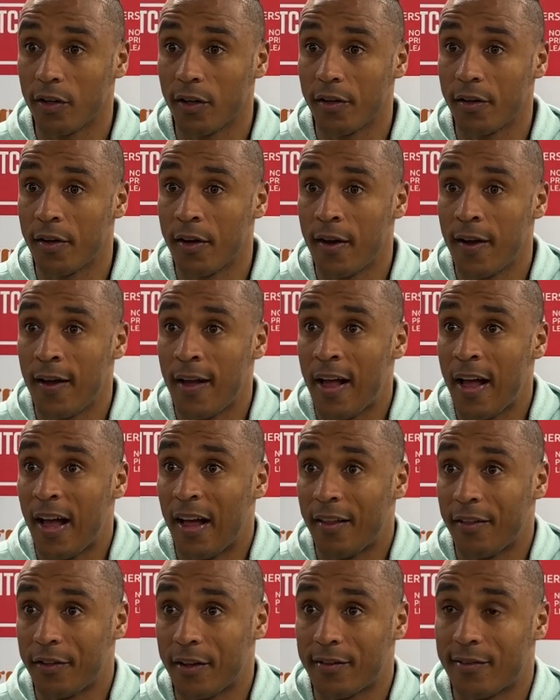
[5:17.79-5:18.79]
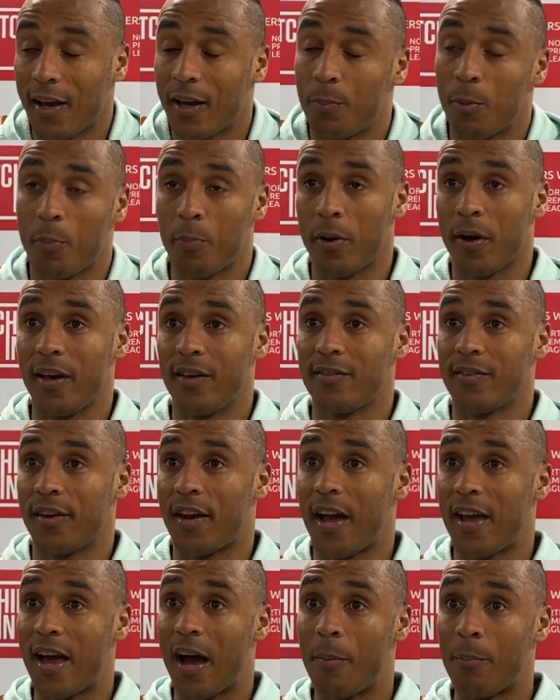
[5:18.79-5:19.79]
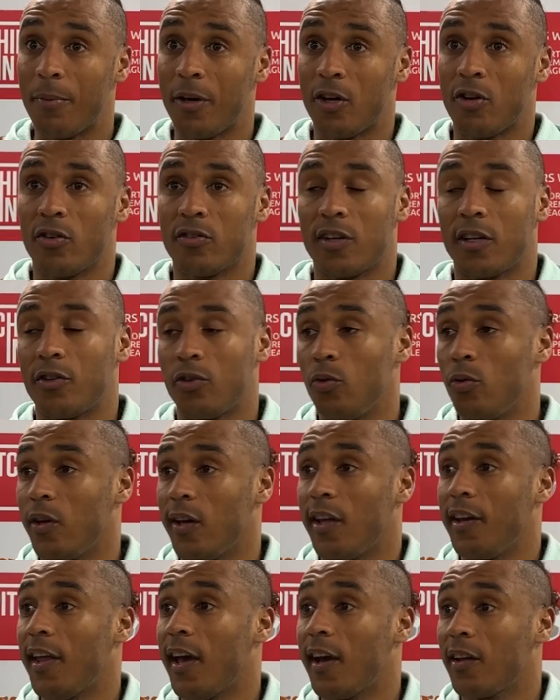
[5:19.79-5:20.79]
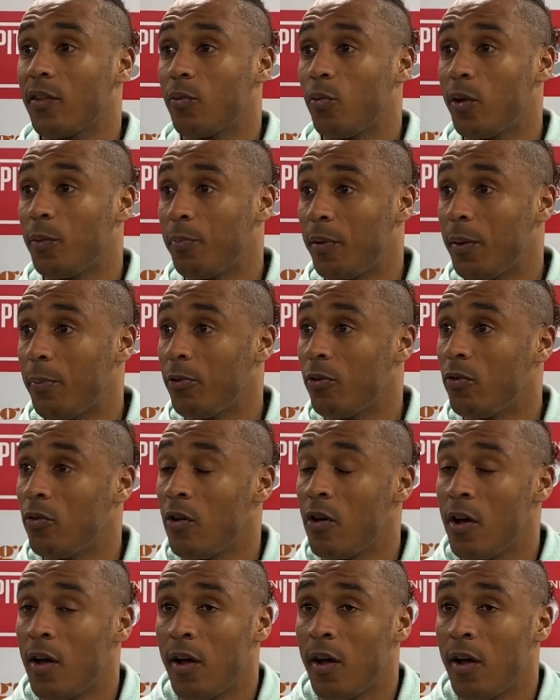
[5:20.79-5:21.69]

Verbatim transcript: And the type of person I am, because I do connect with people,